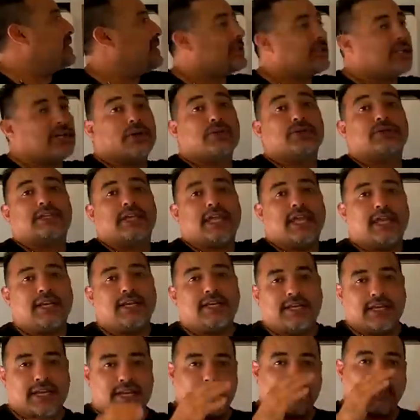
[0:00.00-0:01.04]
this goes in
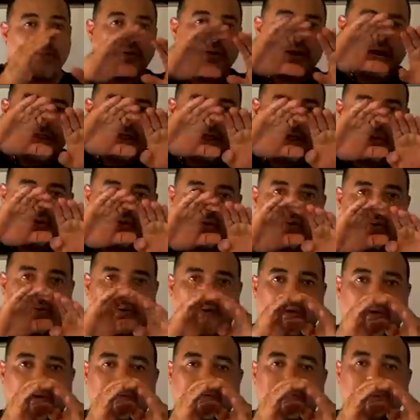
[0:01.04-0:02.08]
deeper and the
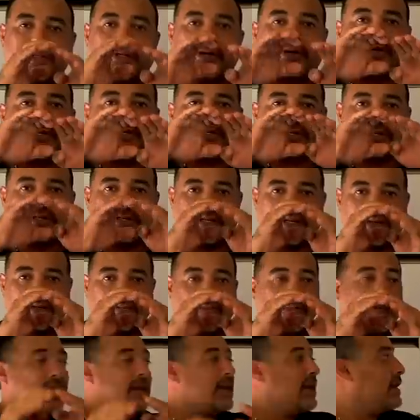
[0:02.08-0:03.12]
corner starts to
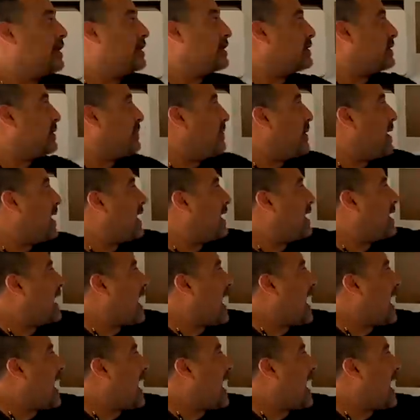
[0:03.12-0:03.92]
make an